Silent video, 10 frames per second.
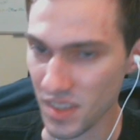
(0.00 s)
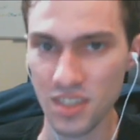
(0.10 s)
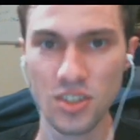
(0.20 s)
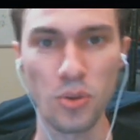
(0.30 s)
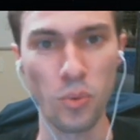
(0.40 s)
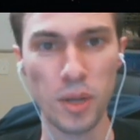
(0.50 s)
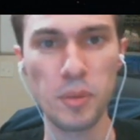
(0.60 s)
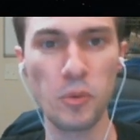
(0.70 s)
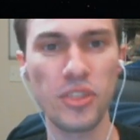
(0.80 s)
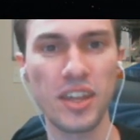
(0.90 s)
So, what
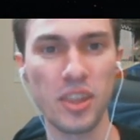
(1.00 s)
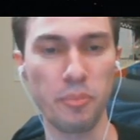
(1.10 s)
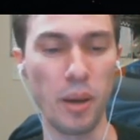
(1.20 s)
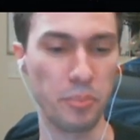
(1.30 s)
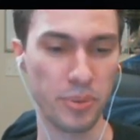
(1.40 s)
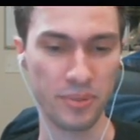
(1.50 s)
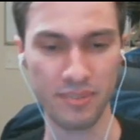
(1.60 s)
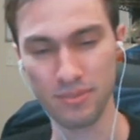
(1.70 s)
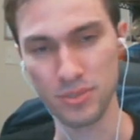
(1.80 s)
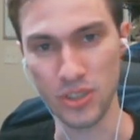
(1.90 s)
did we think of the pump?
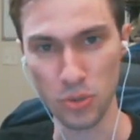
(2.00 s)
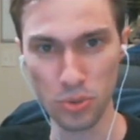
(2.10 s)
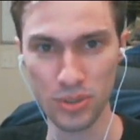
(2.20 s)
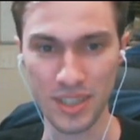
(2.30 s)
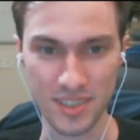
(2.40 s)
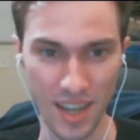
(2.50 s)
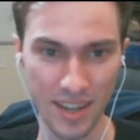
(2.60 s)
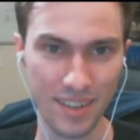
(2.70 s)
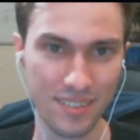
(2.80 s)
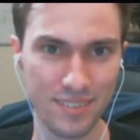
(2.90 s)
Was it cool?
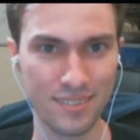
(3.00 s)
Exciting?